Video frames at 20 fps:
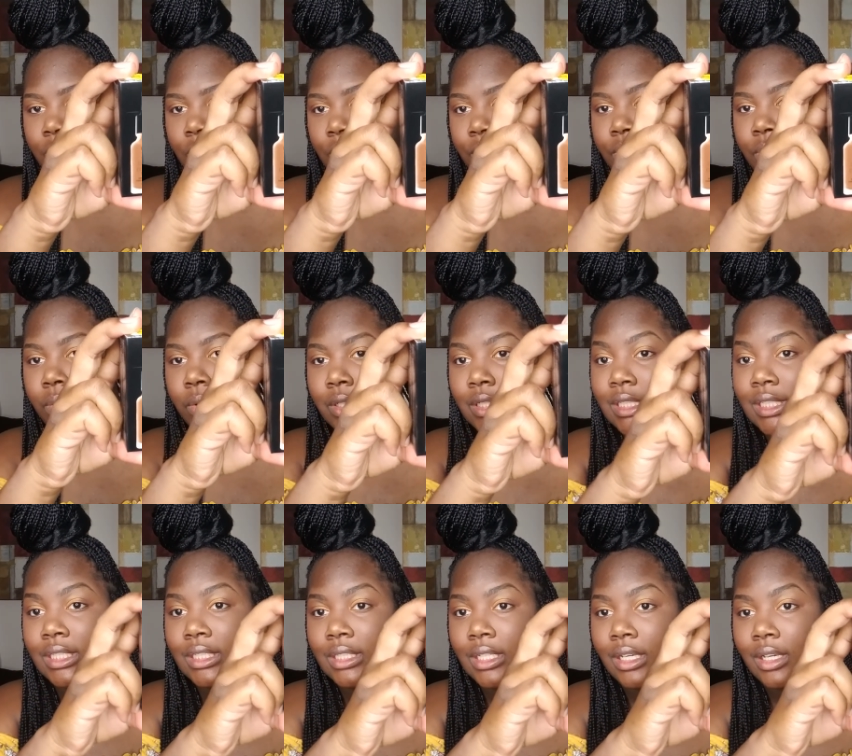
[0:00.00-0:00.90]
for
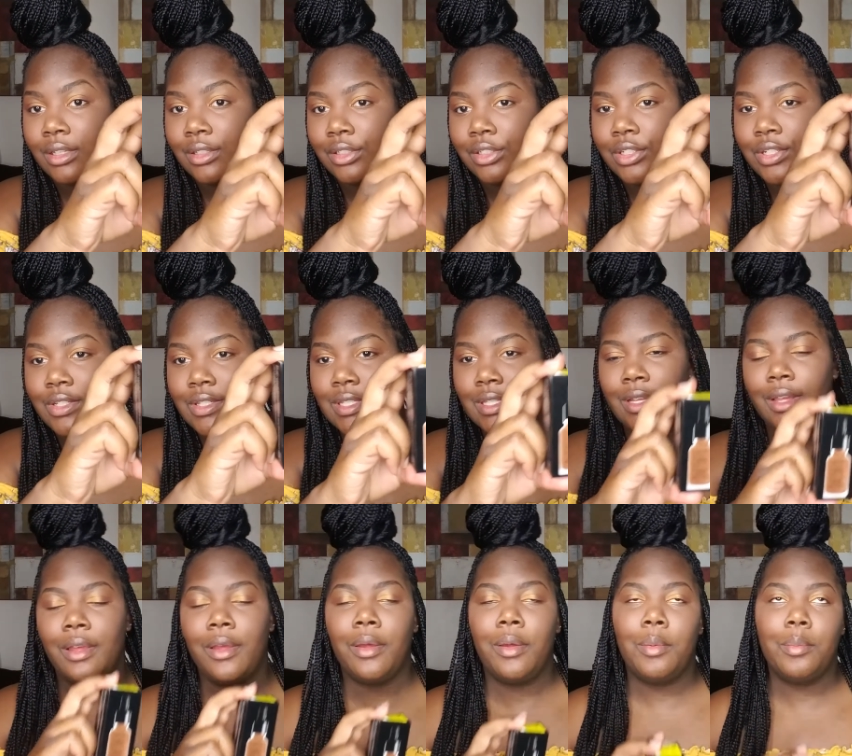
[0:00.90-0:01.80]
$14.
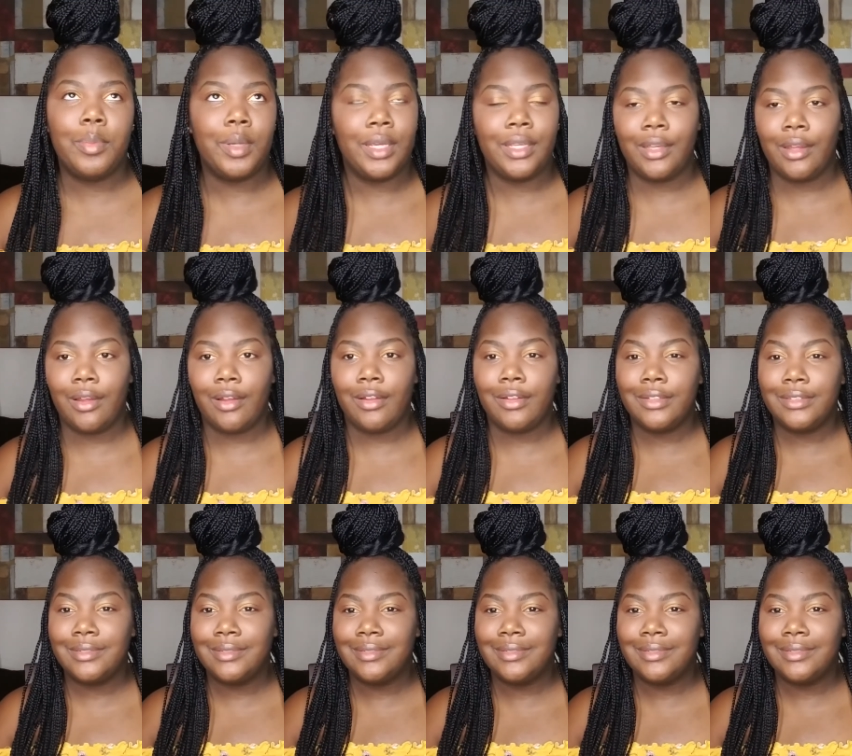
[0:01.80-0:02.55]
But y'all,